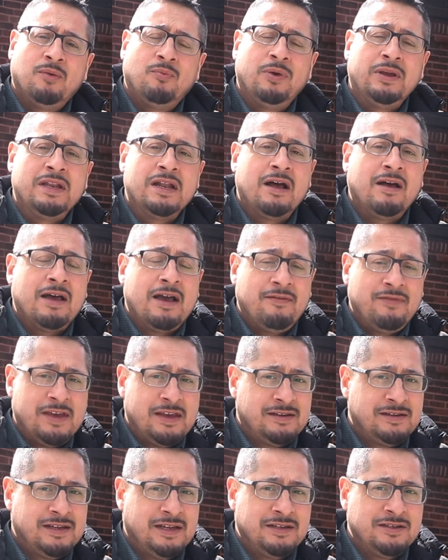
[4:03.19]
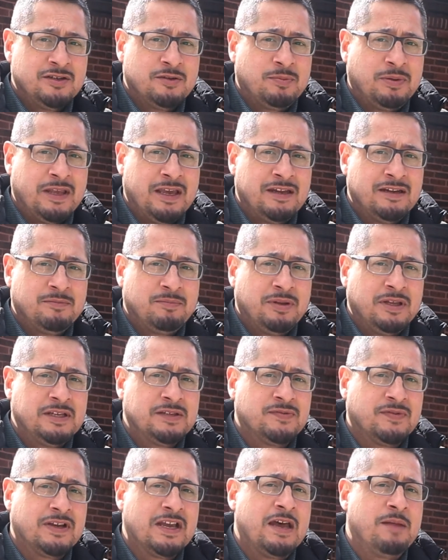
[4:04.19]
We now have that 10-year plan in
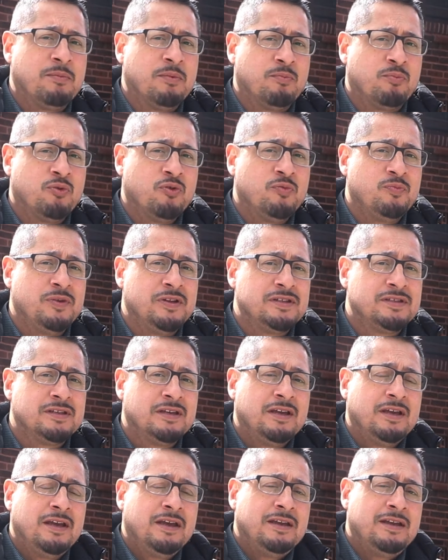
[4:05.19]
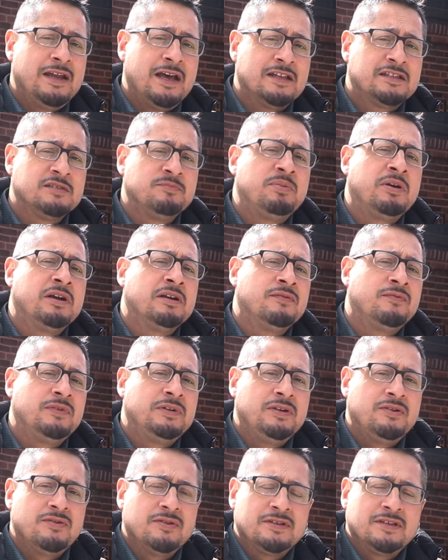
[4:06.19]
place for capital improvements. Now it's imperative we
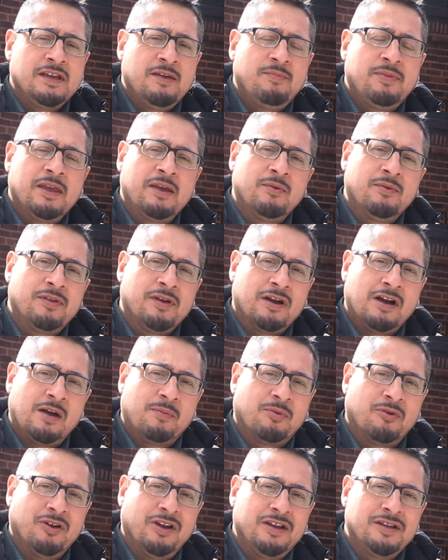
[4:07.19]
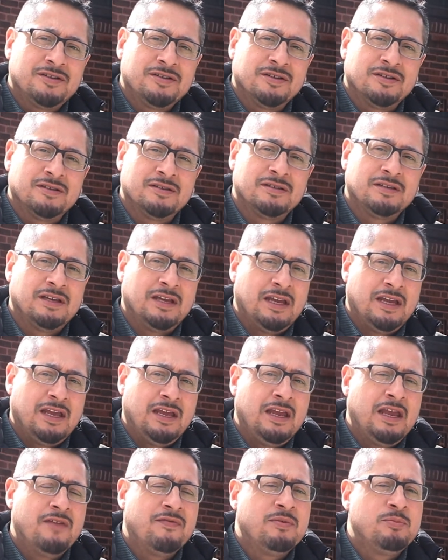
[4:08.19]
do the same thing with our operations.
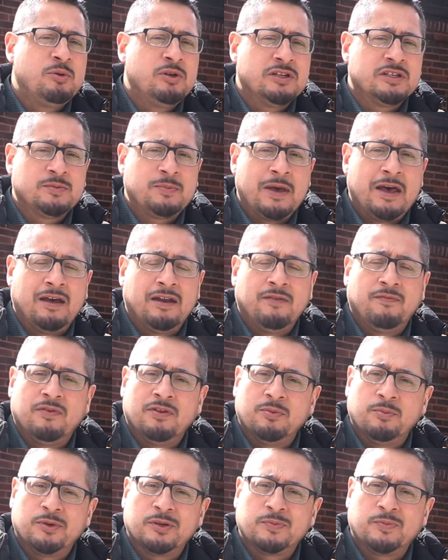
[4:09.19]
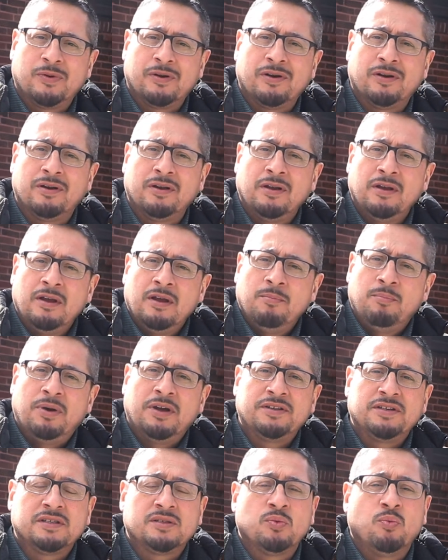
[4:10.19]
Every municipality, for the most part,
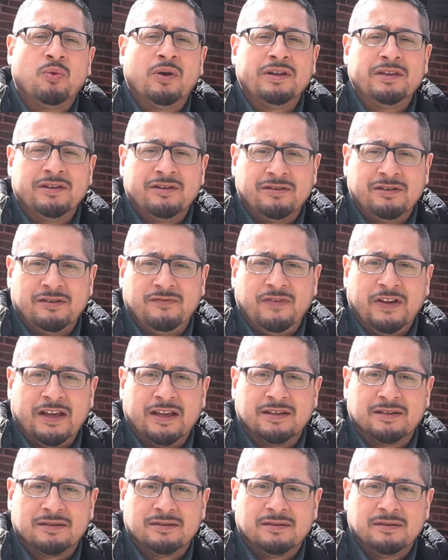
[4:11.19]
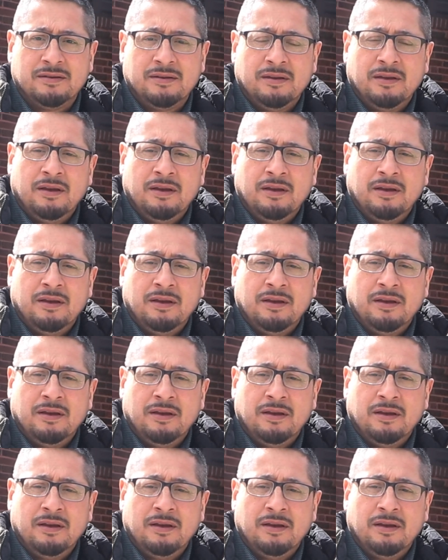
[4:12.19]
budgets 1 year in advance.